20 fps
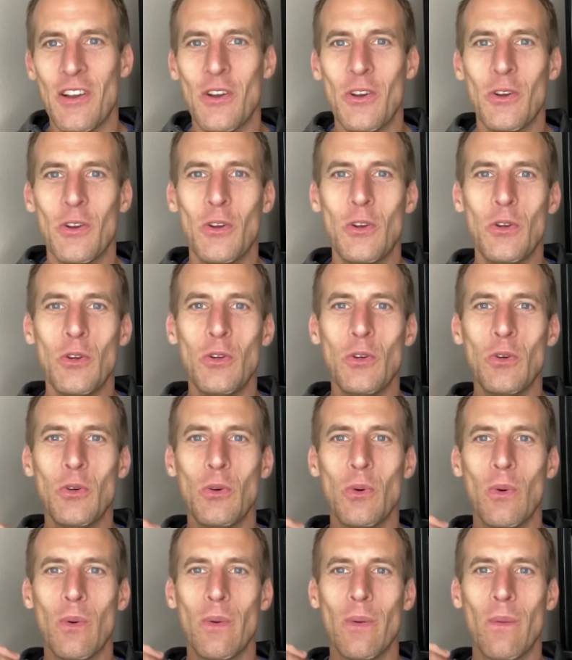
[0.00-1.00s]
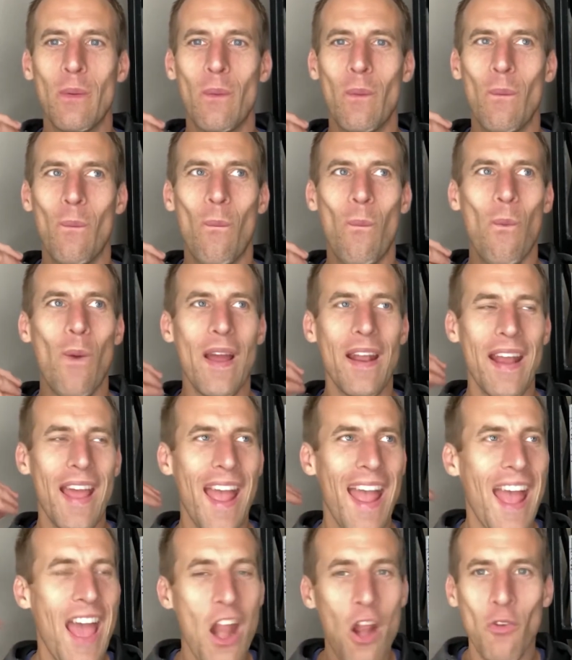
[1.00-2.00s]
who went
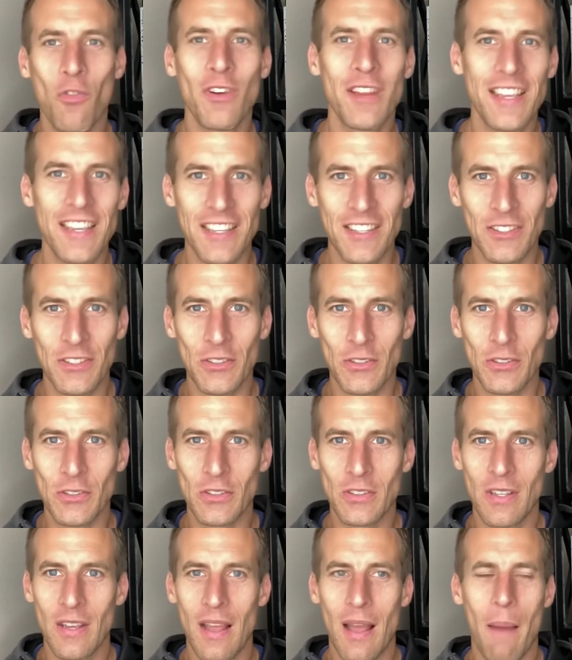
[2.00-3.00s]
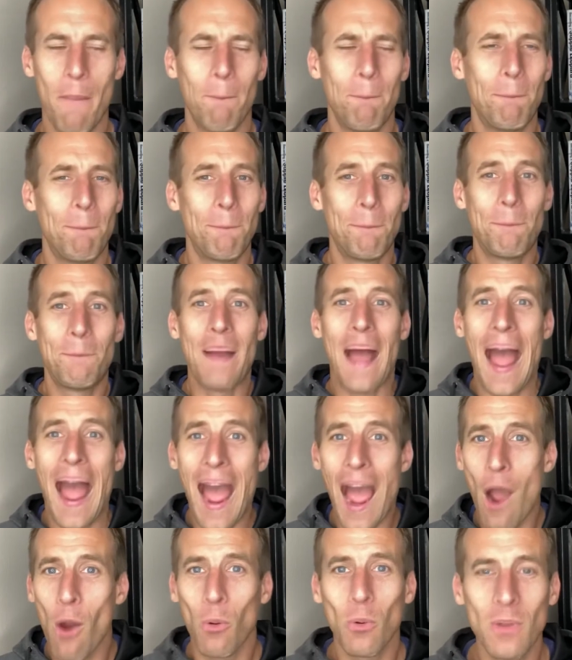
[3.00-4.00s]
head over heels,
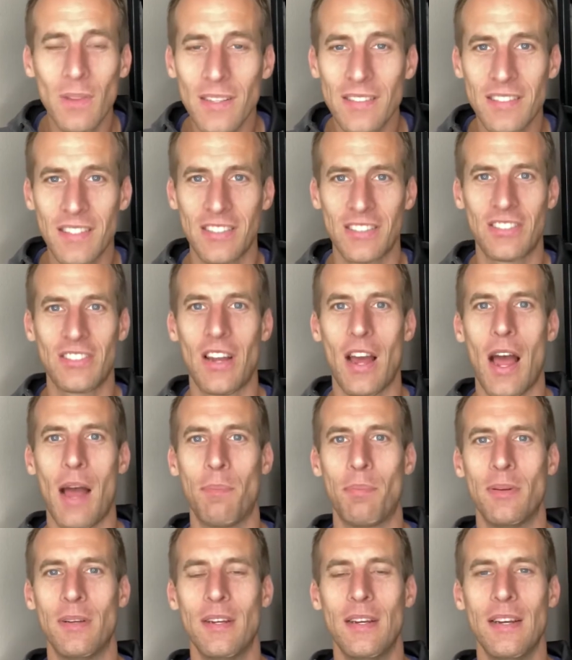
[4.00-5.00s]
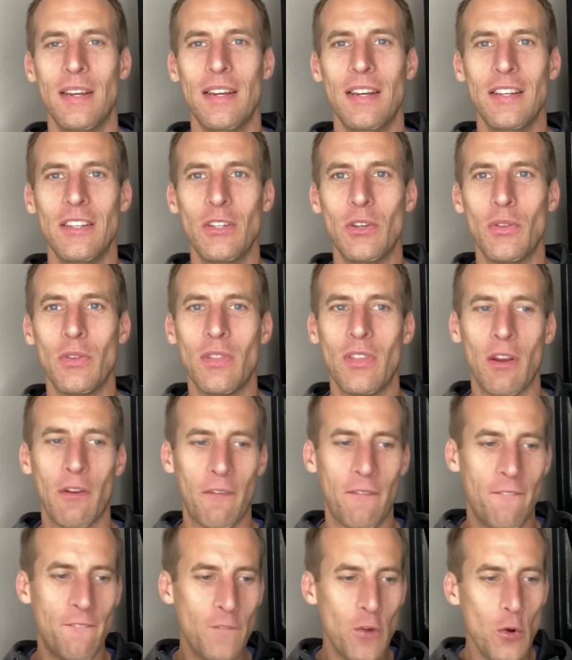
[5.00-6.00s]
powerless to stop, you know, their
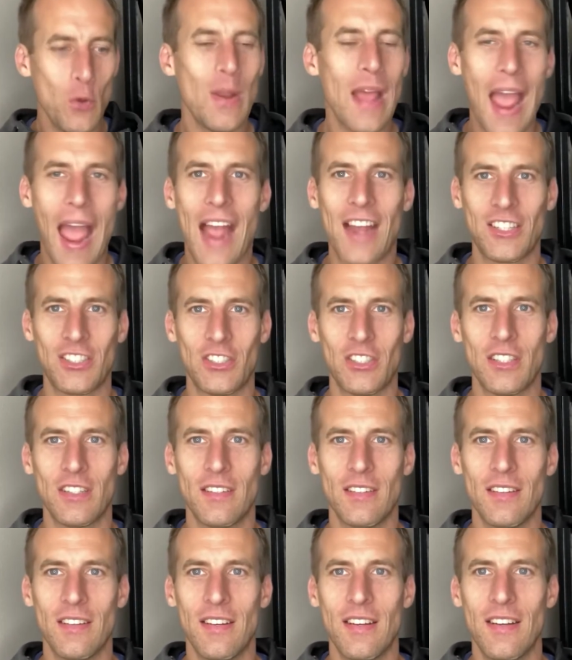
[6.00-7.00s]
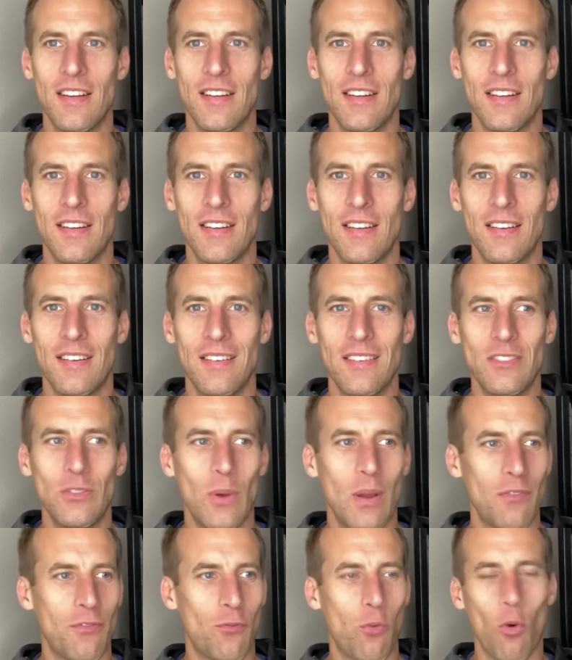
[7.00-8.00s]
food action, you know,
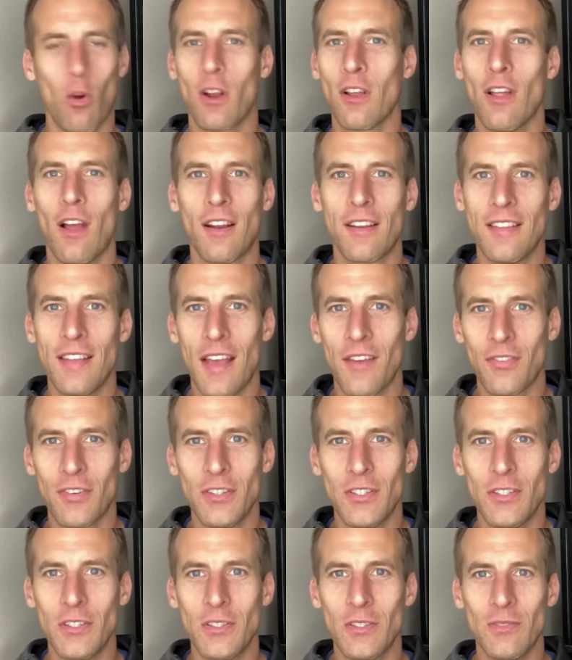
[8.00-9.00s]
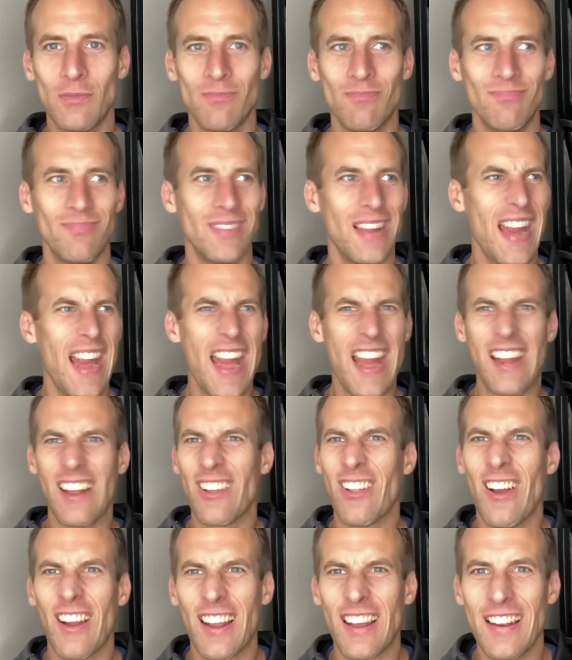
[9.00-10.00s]
at four o'clock in the afternoon, eight
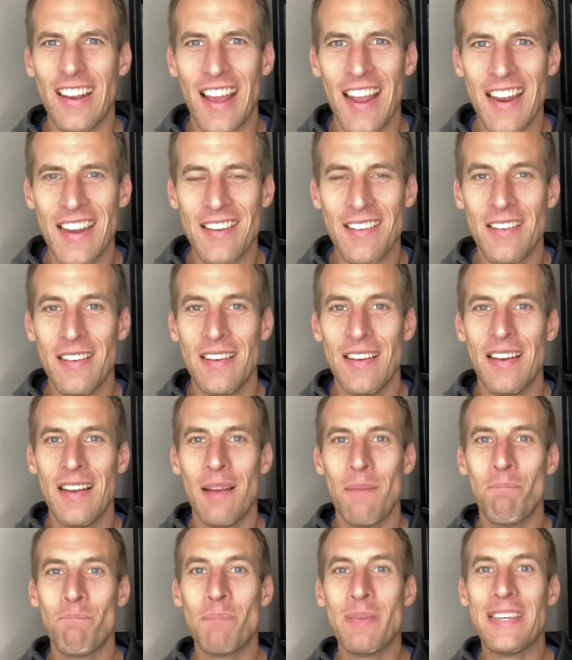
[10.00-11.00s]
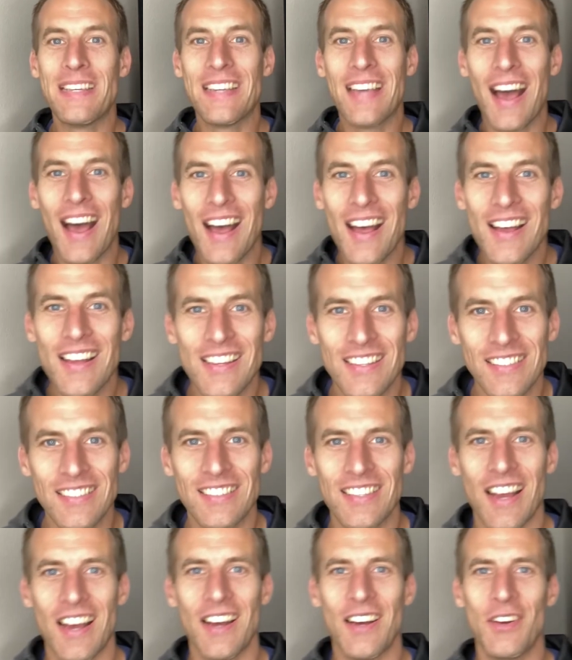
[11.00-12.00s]
o'clock at night, because
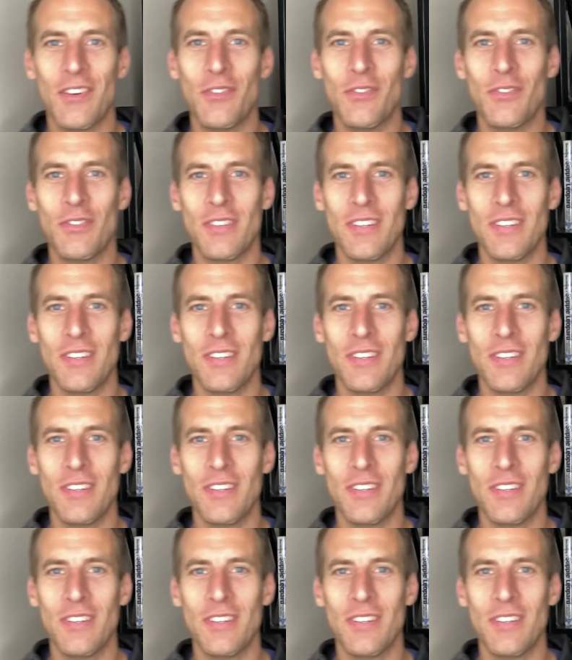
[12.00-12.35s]
of